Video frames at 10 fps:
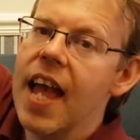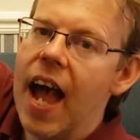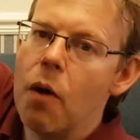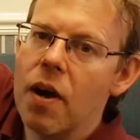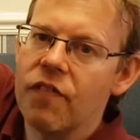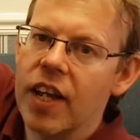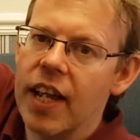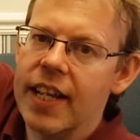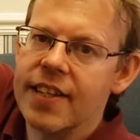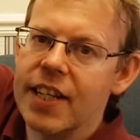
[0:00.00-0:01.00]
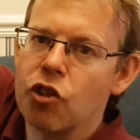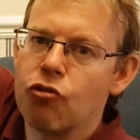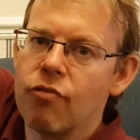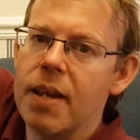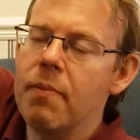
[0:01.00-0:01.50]
However, it's
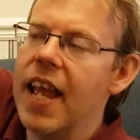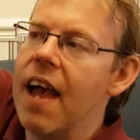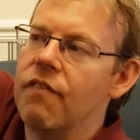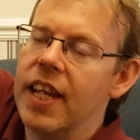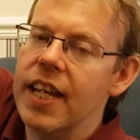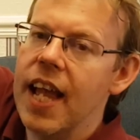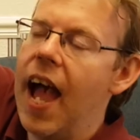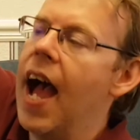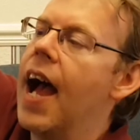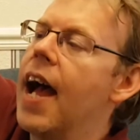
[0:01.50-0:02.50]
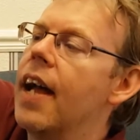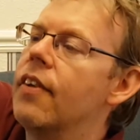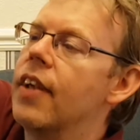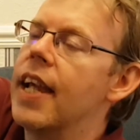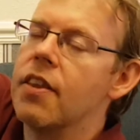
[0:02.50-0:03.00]
extremely heavy
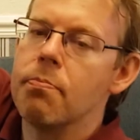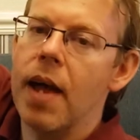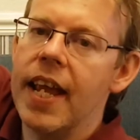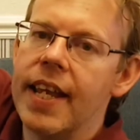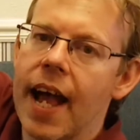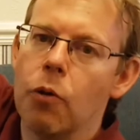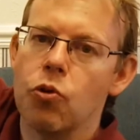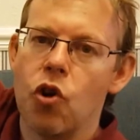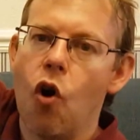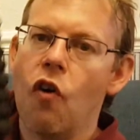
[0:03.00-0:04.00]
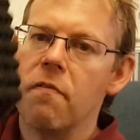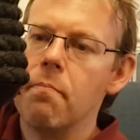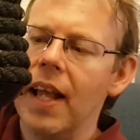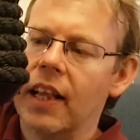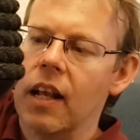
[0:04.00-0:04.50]
and it's made out of
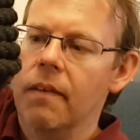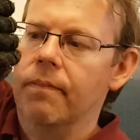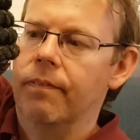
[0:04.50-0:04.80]
metal.